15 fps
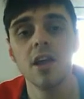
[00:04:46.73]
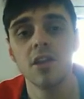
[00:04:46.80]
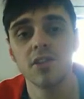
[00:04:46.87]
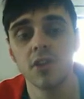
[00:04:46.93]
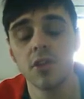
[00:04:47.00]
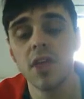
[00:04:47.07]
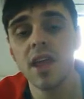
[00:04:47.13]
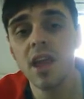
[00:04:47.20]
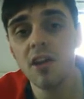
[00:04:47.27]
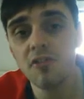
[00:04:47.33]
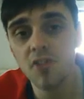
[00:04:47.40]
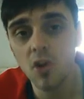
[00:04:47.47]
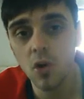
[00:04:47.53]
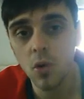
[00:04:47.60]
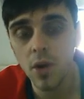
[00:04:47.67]
So they
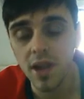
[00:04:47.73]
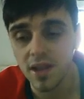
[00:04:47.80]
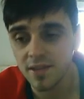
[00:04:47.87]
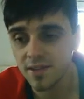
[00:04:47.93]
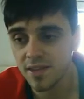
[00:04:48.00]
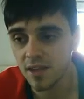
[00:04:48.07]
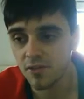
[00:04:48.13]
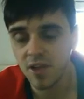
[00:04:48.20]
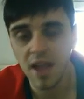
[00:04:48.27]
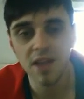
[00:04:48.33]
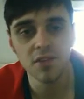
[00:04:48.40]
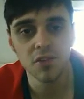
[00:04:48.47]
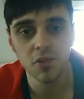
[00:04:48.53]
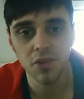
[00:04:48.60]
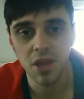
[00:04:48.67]
have quit, they've
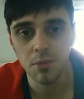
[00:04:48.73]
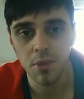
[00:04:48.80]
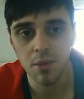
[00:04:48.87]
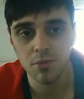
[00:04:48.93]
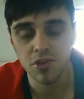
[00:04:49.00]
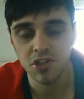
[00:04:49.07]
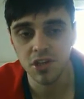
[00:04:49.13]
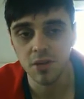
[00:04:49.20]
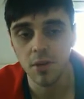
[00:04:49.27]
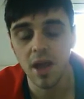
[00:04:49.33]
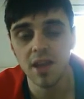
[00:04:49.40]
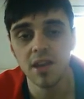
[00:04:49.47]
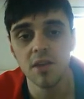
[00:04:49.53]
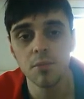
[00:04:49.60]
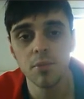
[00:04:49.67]
cancelled their membership,
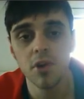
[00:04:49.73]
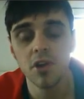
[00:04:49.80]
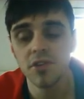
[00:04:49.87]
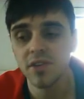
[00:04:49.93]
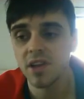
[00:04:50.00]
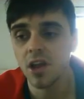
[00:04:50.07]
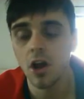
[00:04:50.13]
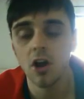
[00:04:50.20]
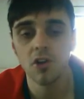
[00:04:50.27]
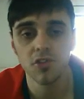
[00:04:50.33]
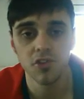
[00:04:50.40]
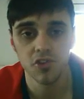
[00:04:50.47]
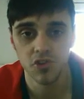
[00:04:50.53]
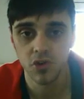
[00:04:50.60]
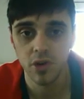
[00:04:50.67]
and they've personally
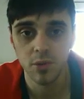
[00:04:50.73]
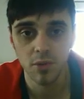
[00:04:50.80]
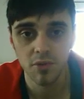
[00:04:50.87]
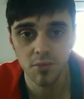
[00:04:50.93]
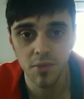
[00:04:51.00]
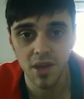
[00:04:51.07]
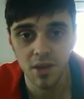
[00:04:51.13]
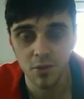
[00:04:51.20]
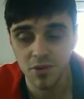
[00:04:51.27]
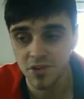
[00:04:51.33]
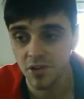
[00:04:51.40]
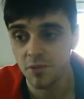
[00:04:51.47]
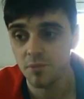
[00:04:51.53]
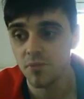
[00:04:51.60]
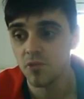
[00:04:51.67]
asked to join with me, which
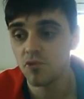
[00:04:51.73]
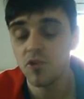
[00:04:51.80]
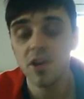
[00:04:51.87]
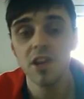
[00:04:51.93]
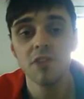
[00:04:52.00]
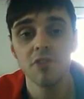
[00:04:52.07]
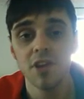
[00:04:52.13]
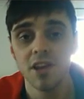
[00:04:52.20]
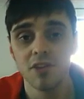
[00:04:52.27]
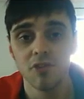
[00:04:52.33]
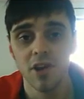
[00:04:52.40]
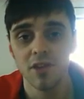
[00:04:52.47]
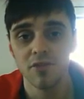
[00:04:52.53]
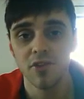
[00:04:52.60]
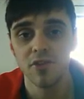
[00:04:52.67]
I'm really, really
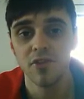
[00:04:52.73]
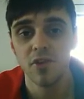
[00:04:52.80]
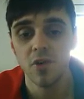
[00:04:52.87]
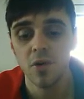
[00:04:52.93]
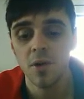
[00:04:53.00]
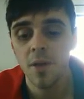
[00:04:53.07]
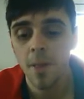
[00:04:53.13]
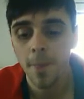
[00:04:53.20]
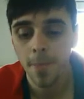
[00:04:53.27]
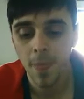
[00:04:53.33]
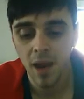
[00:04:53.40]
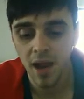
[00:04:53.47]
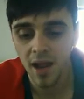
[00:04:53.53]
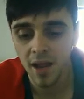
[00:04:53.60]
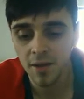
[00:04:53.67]
grateful for.
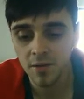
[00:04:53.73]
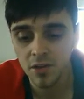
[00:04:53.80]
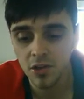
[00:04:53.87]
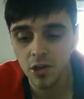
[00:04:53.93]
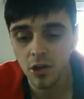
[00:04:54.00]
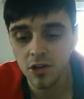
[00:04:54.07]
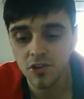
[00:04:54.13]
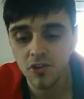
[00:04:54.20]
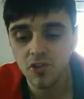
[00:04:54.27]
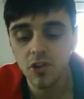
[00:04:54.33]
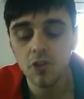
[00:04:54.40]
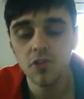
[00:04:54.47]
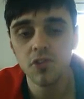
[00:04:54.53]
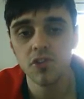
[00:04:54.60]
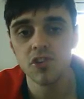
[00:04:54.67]
And, it just
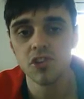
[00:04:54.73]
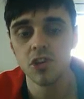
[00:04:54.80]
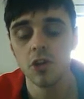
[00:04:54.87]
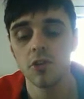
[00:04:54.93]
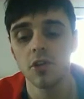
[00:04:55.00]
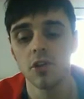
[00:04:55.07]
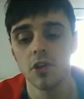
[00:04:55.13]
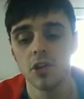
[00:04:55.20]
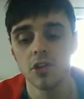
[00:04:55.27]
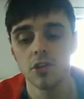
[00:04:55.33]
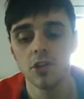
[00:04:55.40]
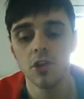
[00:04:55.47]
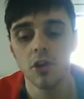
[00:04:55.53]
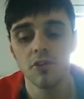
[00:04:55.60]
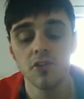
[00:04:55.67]
goes to show that,
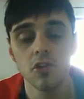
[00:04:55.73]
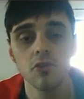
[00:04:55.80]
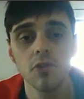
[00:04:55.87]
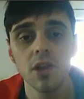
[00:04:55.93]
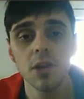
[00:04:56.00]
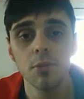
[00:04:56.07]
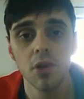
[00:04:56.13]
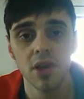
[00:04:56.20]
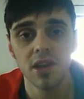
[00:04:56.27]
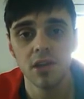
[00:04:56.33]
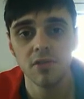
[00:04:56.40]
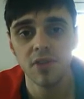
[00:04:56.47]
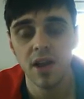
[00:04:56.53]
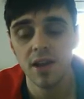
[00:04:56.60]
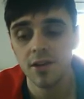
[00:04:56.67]
if you really put in
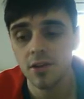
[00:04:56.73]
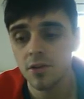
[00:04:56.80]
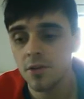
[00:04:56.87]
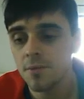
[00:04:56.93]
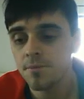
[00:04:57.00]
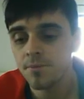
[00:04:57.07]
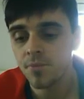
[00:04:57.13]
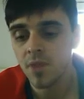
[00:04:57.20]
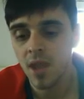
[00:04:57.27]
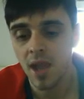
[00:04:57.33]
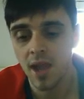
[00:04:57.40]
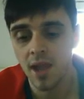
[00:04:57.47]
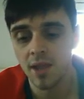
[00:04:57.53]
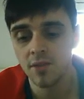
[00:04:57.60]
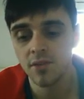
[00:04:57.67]
the value
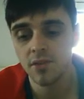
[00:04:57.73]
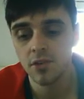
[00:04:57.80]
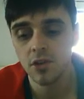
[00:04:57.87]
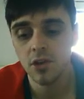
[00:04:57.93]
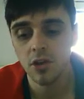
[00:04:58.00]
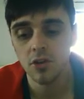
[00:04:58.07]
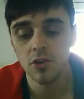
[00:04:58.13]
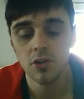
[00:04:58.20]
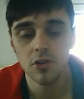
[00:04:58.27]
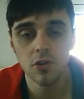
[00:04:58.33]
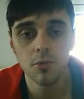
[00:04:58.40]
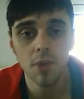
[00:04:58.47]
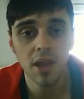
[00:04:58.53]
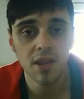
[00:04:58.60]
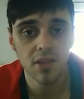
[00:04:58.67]
and
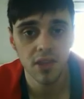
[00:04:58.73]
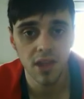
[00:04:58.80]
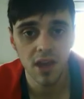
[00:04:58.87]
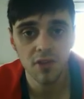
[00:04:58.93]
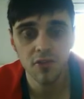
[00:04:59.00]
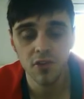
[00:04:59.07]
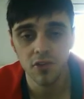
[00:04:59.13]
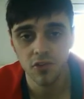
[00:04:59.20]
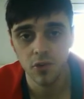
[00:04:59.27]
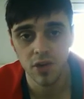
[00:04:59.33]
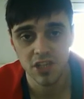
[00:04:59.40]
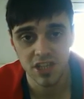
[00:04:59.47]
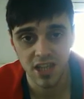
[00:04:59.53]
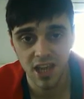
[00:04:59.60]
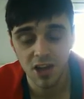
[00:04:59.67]
you make the effort to
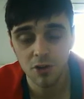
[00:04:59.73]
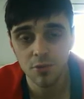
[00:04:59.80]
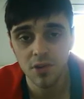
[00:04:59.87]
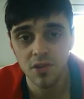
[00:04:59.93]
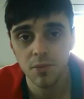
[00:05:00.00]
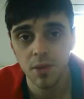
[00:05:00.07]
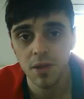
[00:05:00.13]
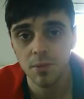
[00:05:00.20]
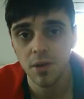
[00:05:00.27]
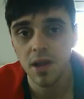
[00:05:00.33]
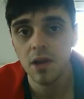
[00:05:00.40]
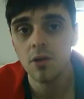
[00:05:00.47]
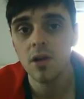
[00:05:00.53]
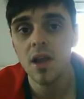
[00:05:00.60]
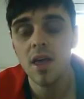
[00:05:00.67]
actually help these people
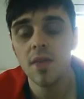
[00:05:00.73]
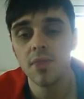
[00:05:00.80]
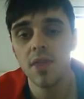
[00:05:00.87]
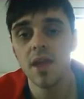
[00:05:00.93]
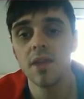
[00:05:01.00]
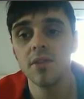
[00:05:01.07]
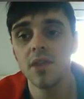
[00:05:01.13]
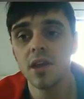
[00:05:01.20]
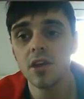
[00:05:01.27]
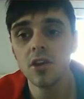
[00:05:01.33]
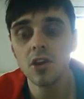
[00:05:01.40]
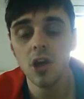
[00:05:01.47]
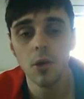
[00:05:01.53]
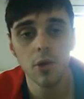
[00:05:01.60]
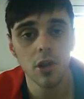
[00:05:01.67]
out, then they're going
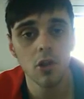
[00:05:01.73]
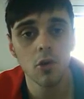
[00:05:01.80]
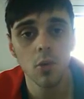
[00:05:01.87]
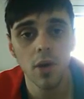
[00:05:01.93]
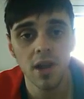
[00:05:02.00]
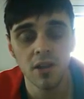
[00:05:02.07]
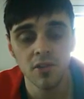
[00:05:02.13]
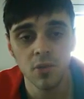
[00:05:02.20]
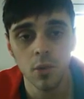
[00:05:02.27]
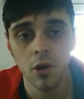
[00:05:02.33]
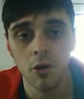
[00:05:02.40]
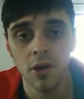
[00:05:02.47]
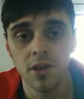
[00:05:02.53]
to go a long way as well.